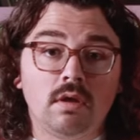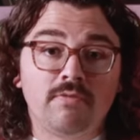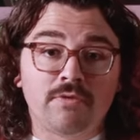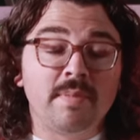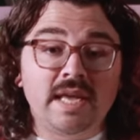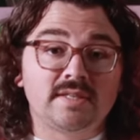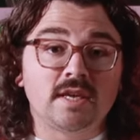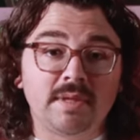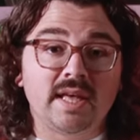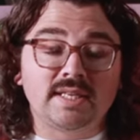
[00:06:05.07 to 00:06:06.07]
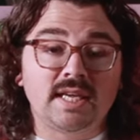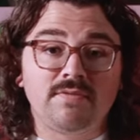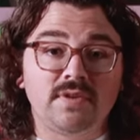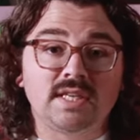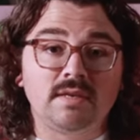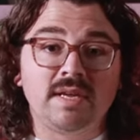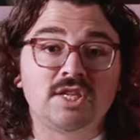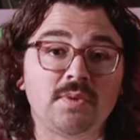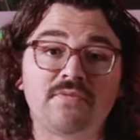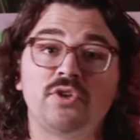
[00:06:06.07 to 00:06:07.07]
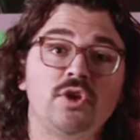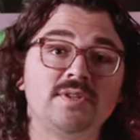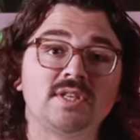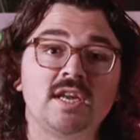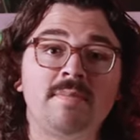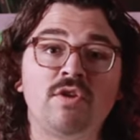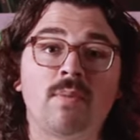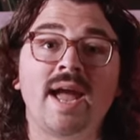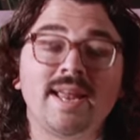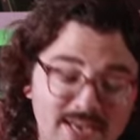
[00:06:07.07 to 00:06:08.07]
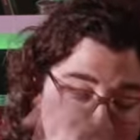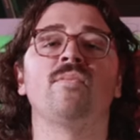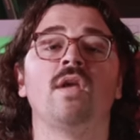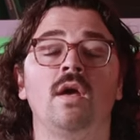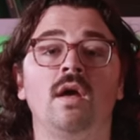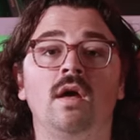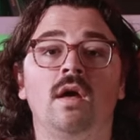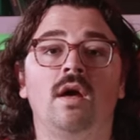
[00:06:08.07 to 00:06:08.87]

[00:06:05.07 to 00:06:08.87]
For me, it's going to be like 10, 15 minutes, but for you, it's going to be right now.